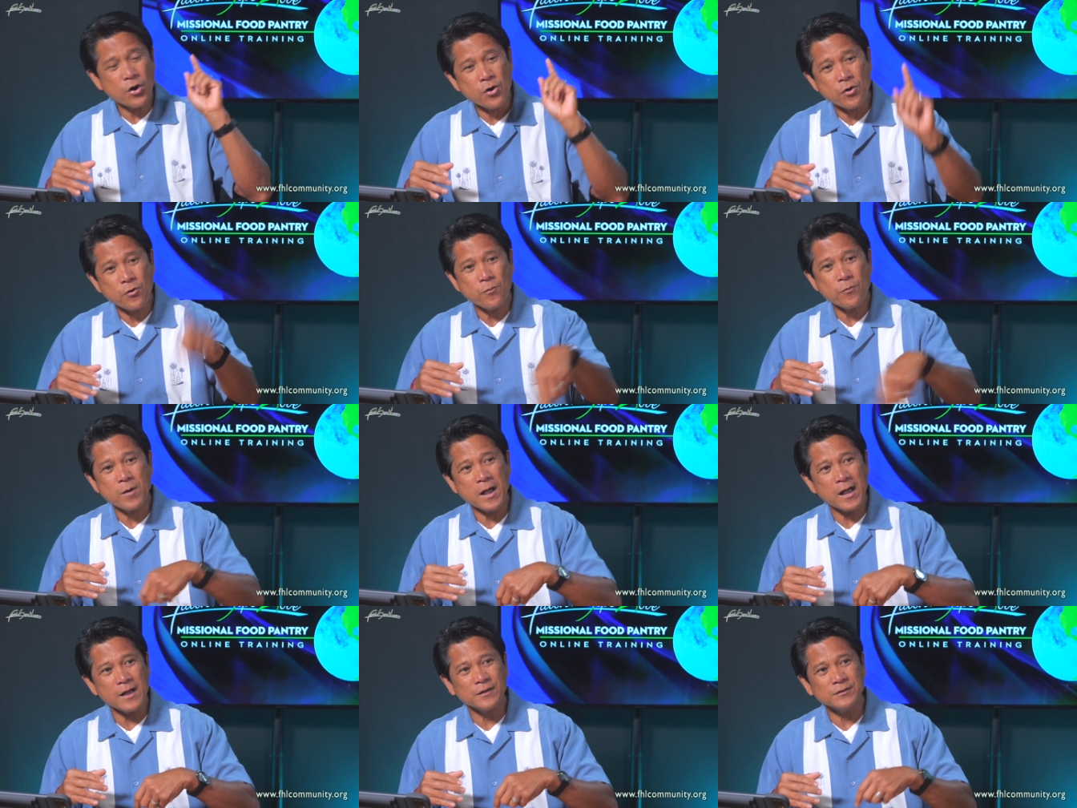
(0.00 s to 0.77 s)
oh,
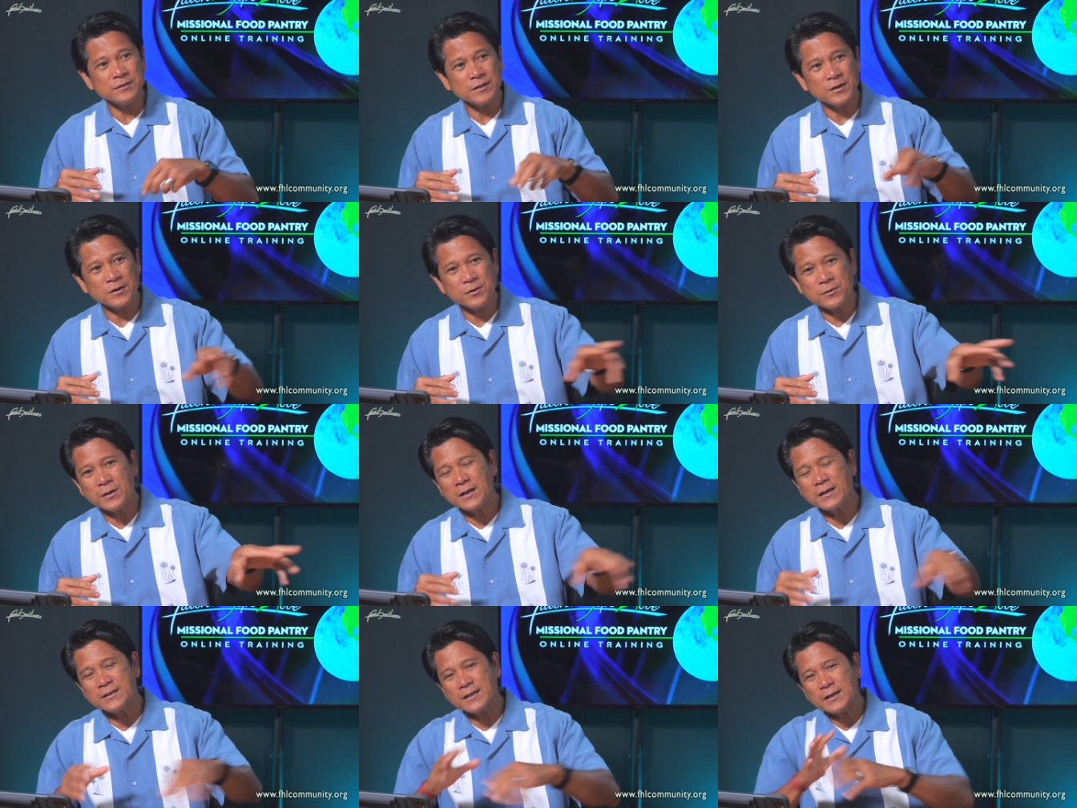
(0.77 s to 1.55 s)
wow, you know,
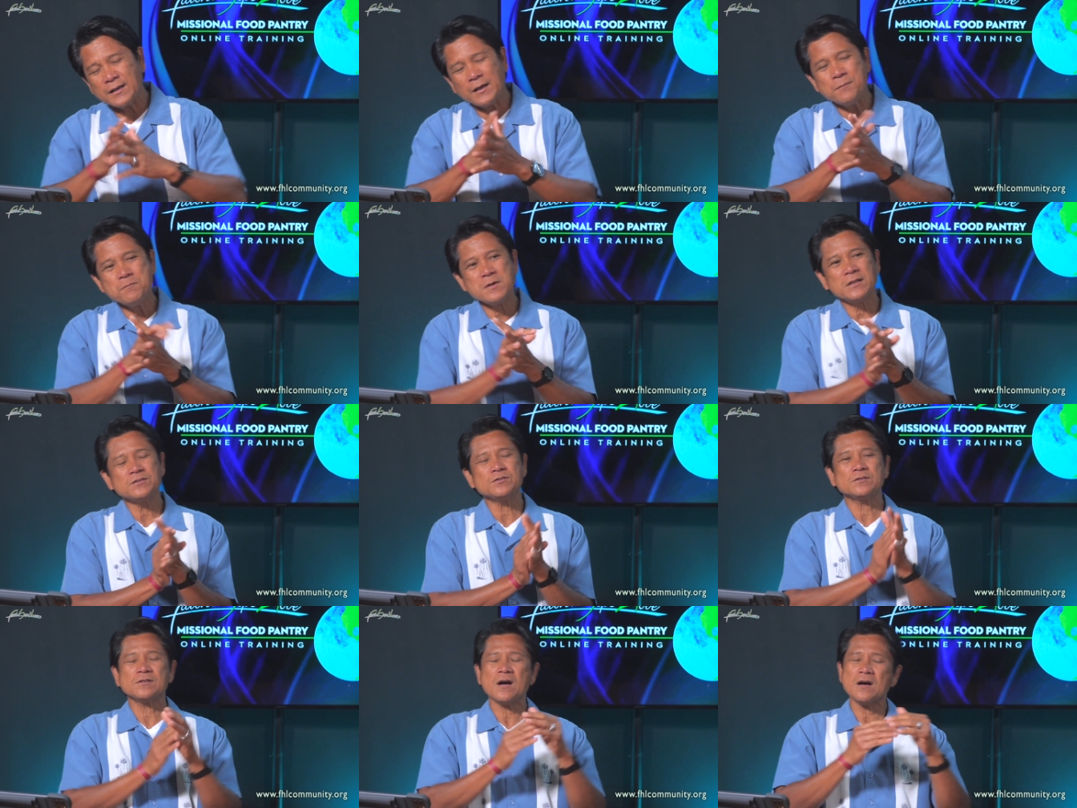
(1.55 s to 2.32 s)
I
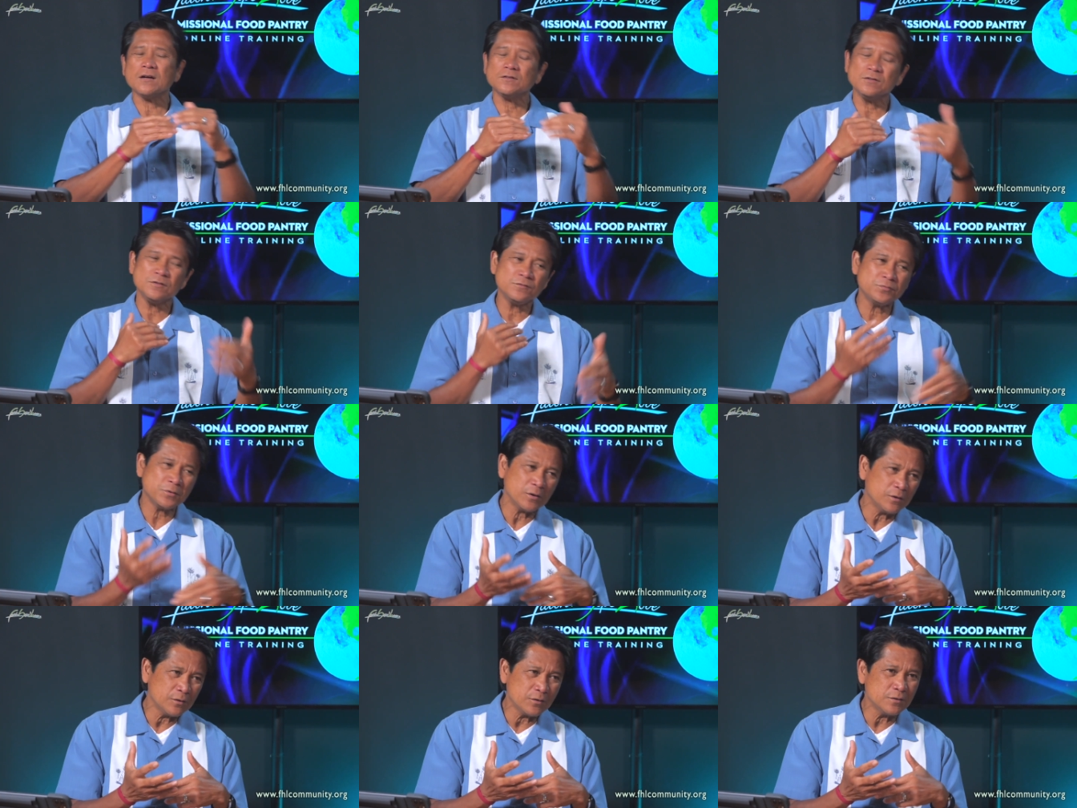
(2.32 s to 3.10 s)
meant to talk to you
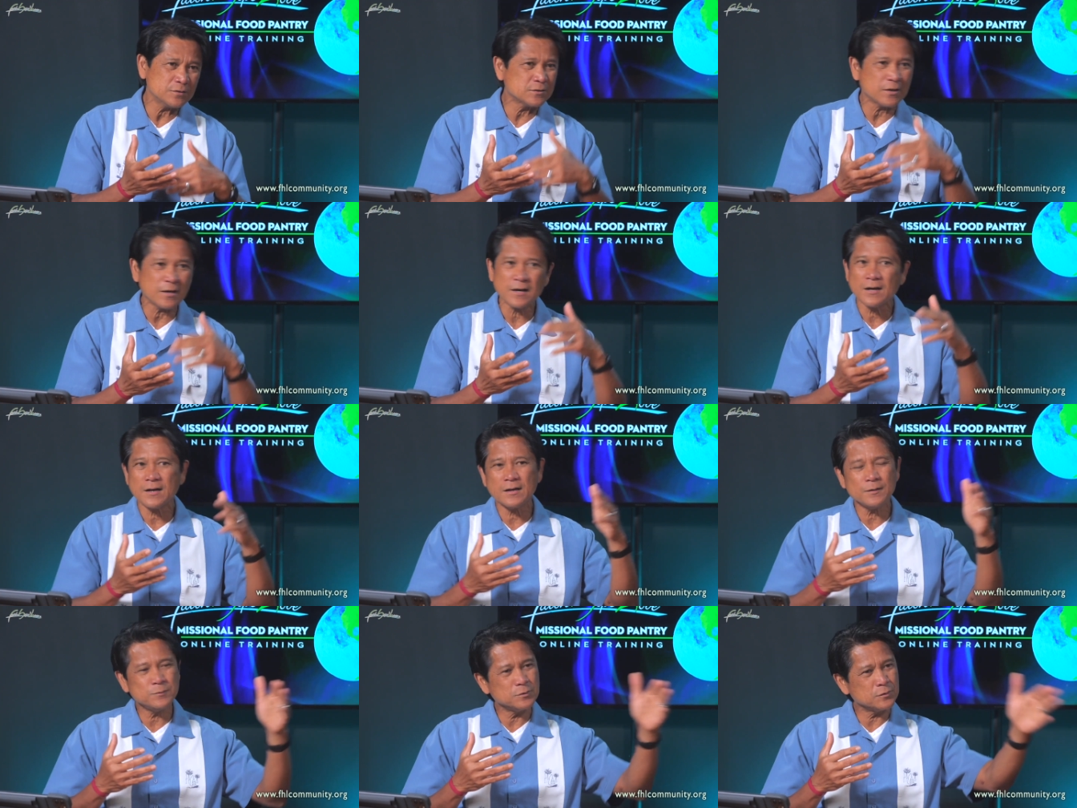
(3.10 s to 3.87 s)
for a long
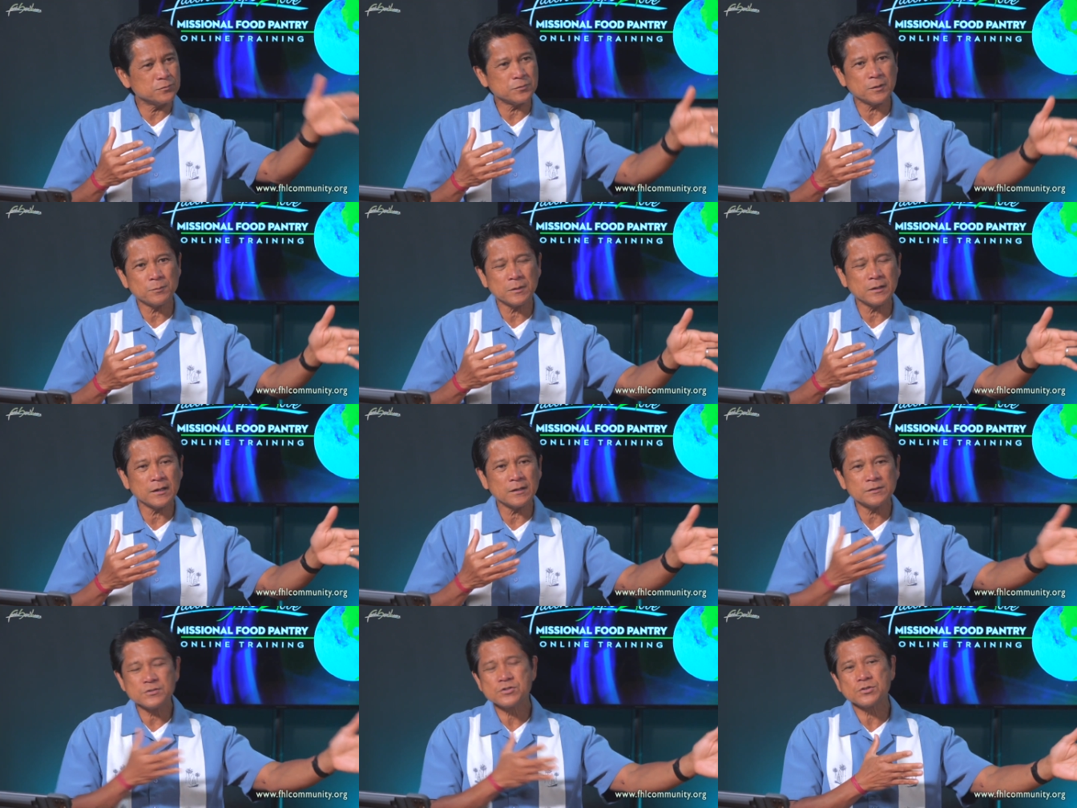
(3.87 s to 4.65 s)
time. You're from
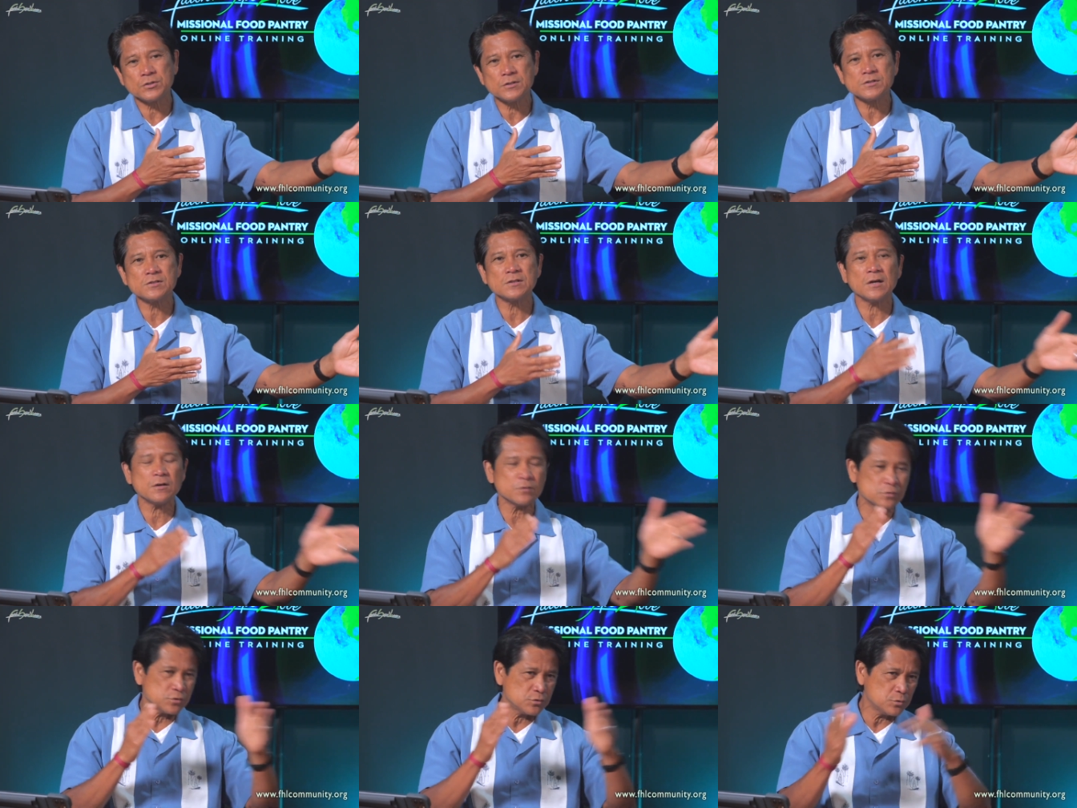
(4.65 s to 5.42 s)
another church
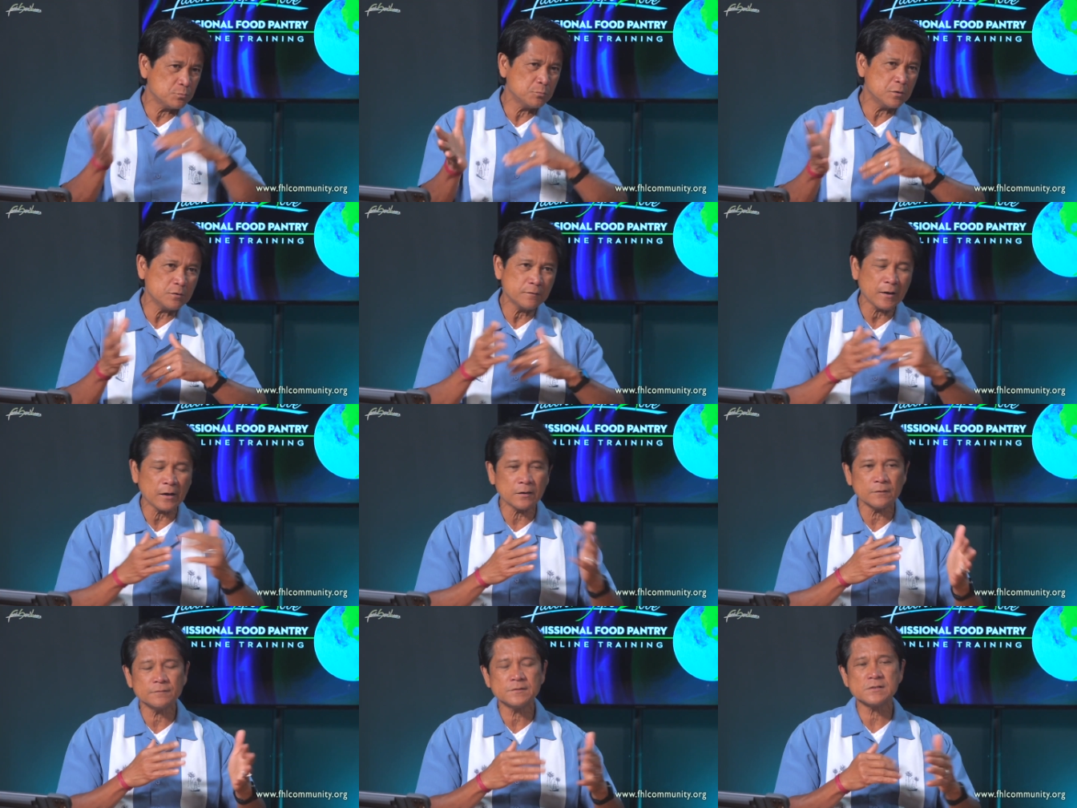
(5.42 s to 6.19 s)
now because you move
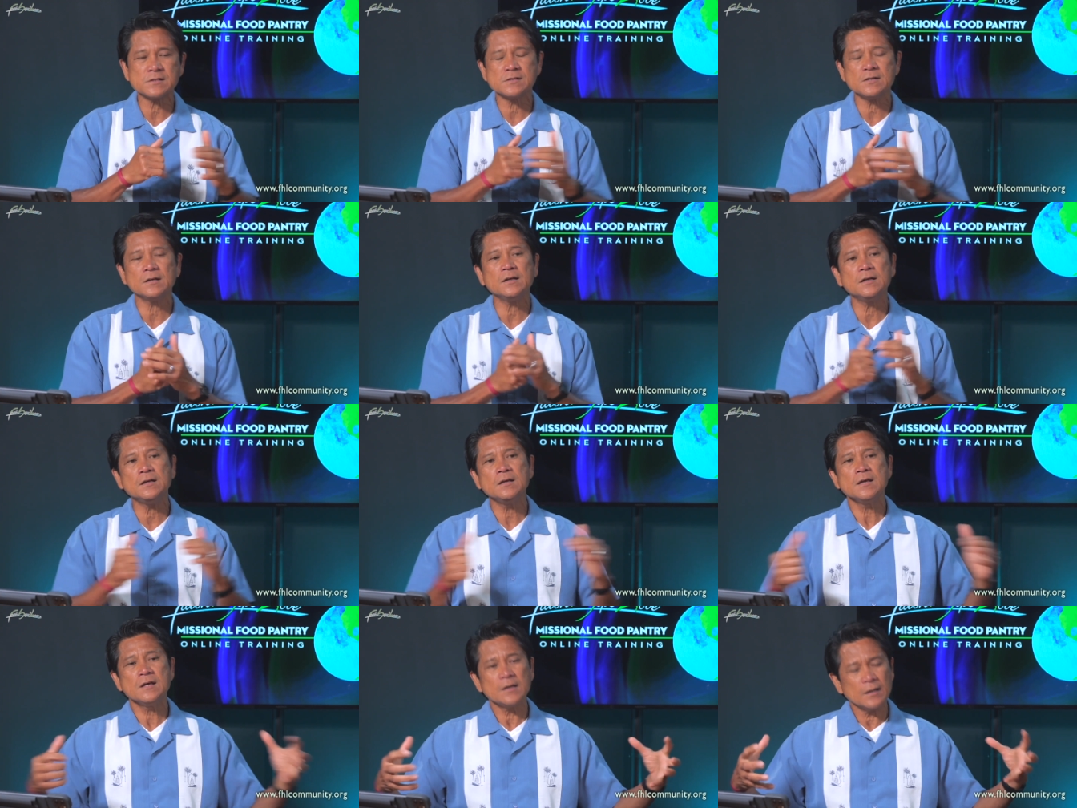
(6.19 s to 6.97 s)
out of the
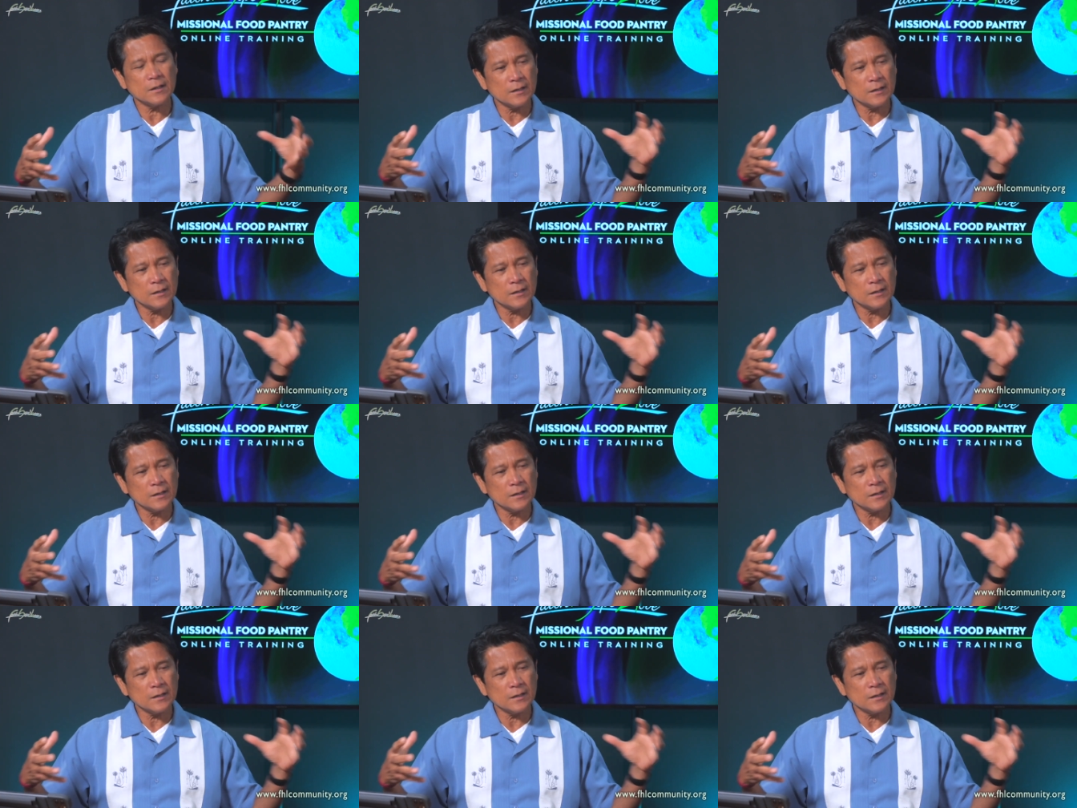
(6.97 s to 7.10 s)
city.